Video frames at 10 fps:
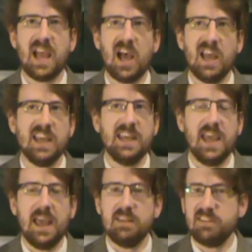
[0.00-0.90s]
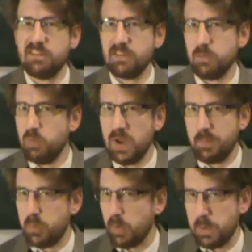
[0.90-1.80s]
I guess we're
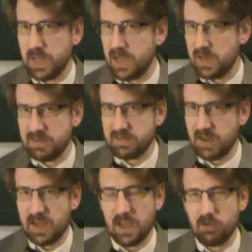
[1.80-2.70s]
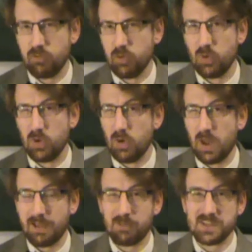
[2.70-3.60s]
probably going to see a Drew
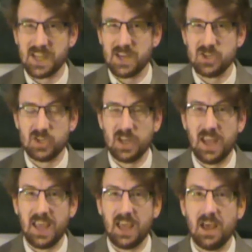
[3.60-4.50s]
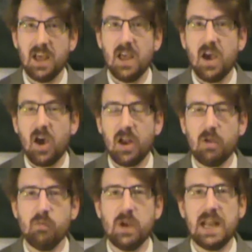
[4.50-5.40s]
Gulak retention here. I
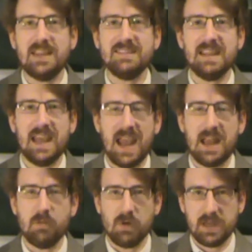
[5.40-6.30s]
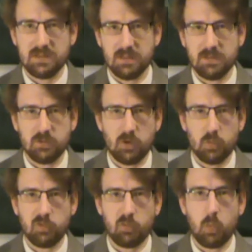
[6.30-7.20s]
don't really see any reason
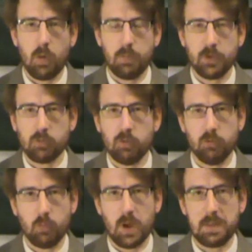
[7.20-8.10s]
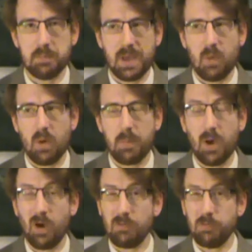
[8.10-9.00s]
to swap the Cruiserweight belt
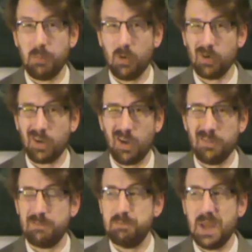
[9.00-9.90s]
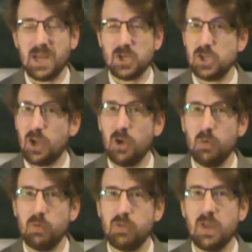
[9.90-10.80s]
apart from on kind of big
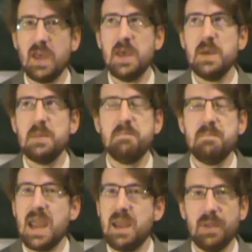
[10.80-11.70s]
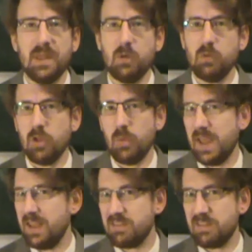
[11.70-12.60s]
shows. Maybe they'll do
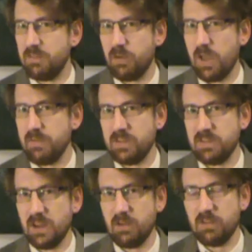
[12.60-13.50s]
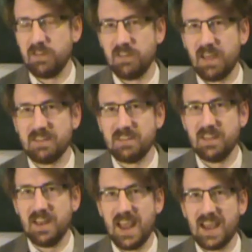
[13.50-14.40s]
it at Survivor Series as that's
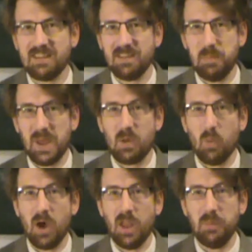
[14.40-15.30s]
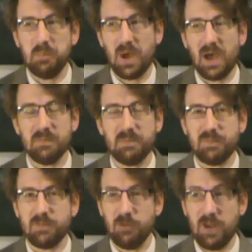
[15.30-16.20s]
the next big one, but
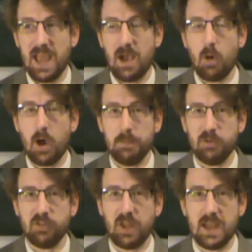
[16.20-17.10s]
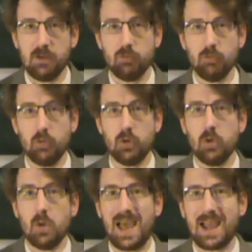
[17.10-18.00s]
for now I'm saying Drew
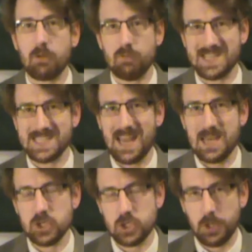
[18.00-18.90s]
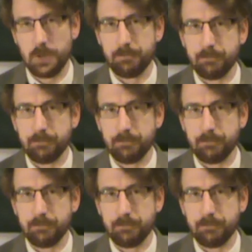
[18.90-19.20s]
Gulak retention.